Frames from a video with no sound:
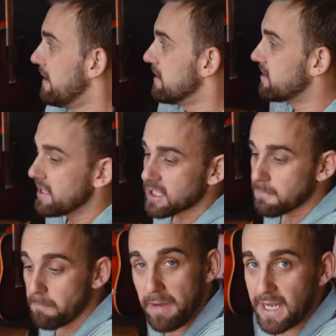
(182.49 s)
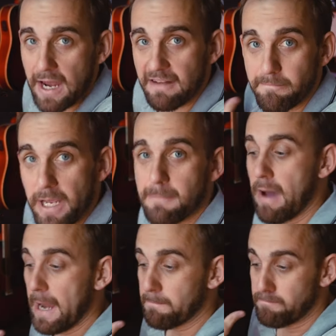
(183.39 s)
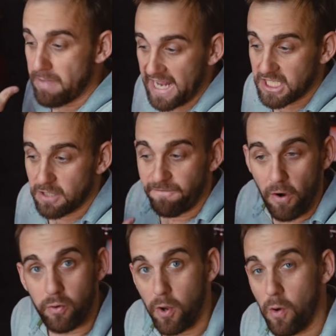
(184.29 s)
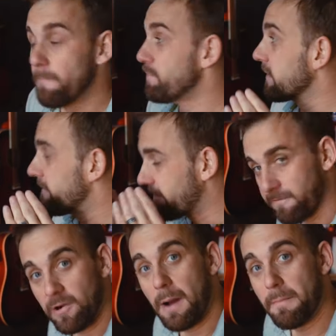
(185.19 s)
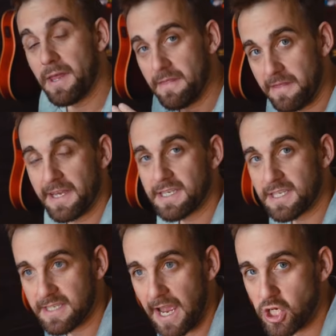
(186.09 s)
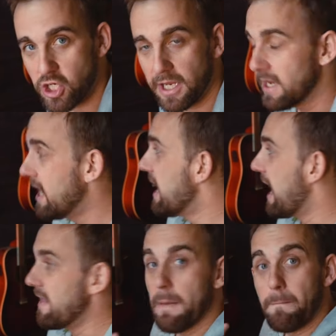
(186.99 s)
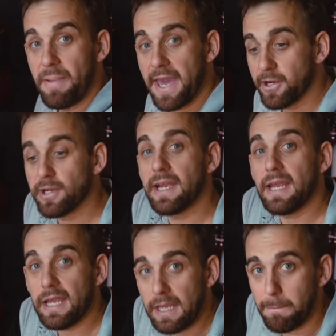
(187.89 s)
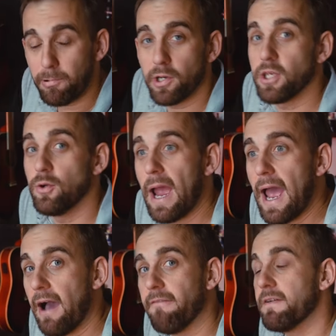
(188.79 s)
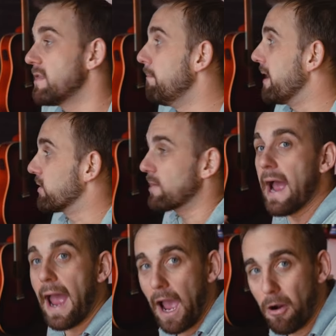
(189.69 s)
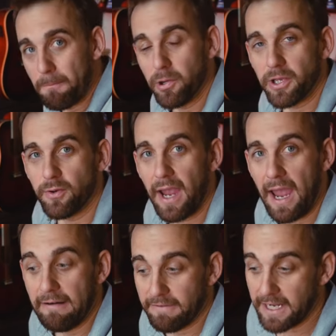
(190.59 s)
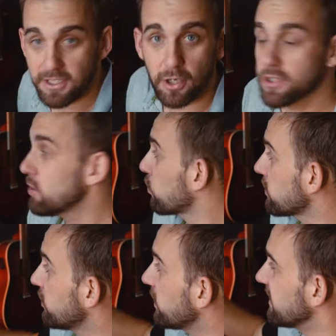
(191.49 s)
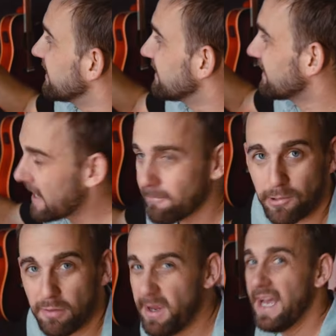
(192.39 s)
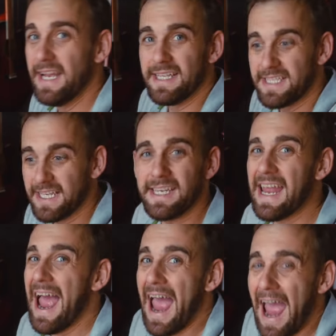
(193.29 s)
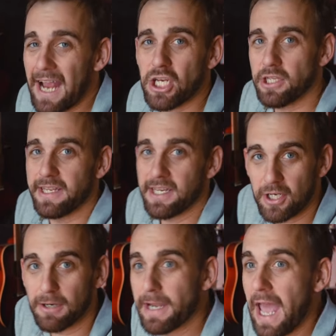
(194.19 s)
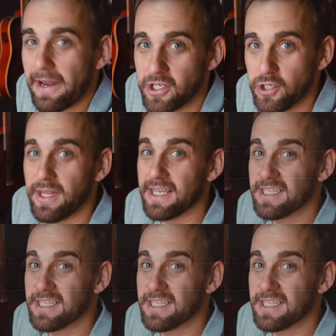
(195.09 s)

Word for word: This may not have been my best photo from this session. And the better input you have, the better output you have. It's also worth noting that Lightroom didn't actually determine how to do this.